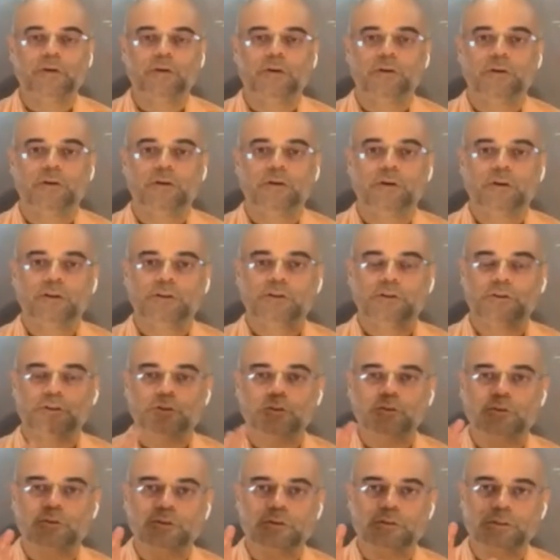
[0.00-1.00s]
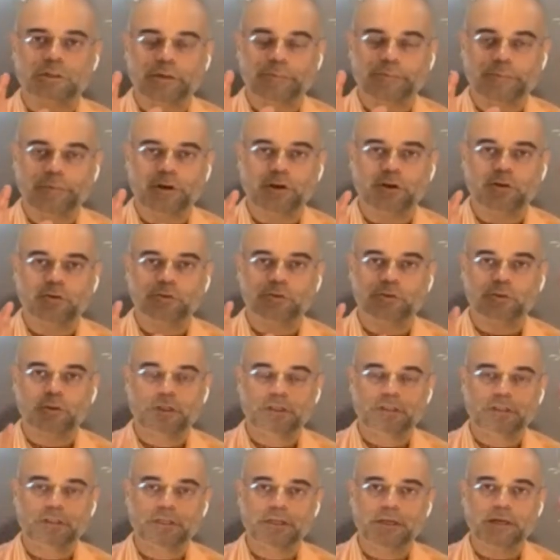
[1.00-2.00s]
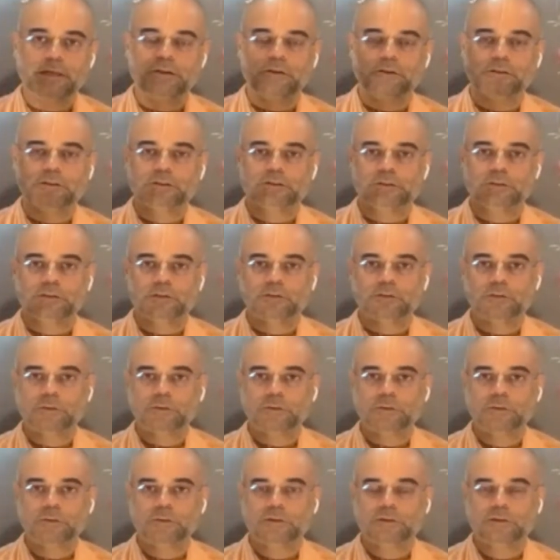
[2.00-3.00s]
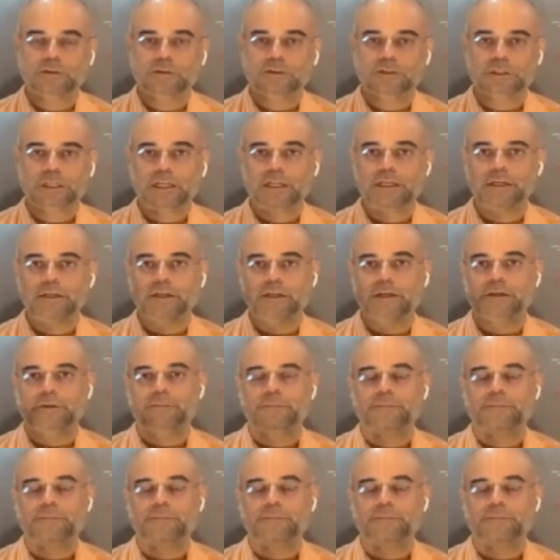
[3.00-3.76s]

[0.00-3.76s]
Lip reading: Also to separate to Tulasi and also to Shaligram.